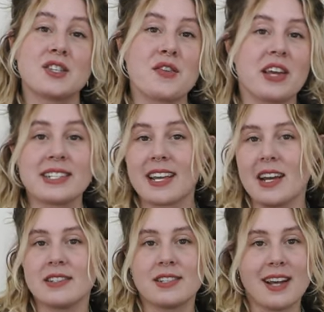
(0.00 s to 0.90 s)
So thanks
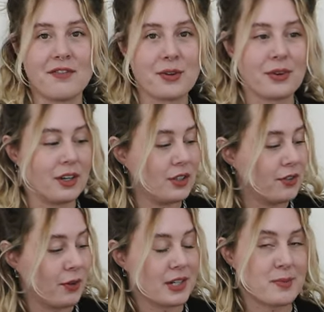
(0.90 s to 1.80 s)
again to Tuft the
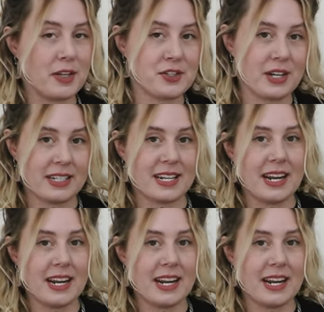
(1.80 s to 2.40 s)
World for sponsoring